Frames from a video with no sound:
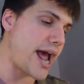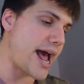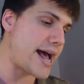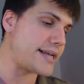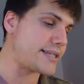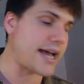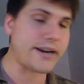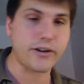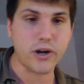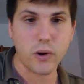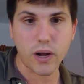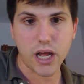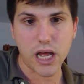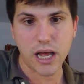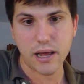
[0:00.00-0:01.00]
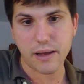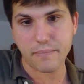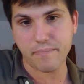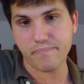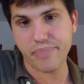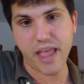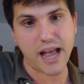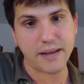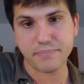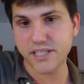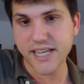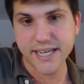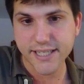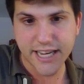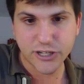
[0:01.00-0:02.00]
has, I don't know, a
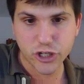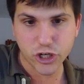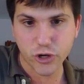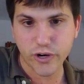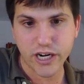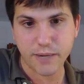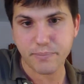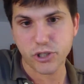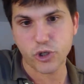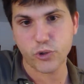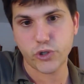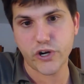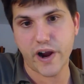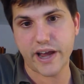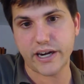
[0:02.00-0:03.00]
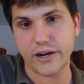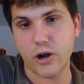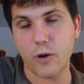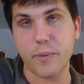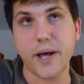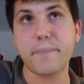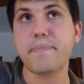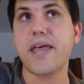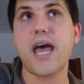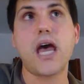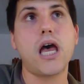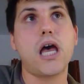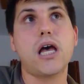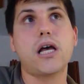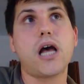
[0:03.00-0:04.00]
TSH secreting pituitary adenoma,
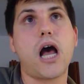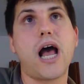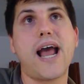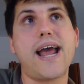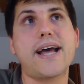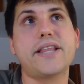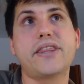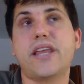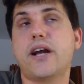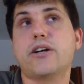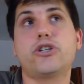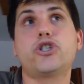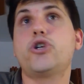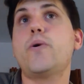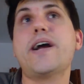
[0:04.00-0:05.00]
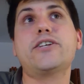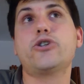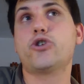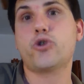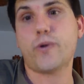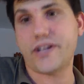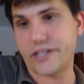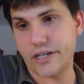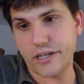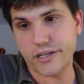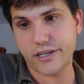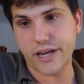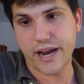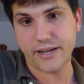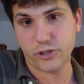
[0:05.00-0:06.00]
and there's 2 answer
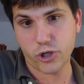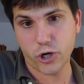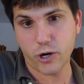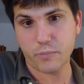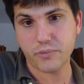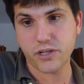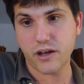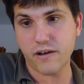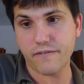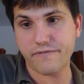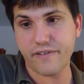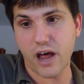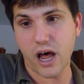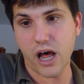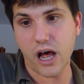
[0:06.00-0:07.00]
choices in terms of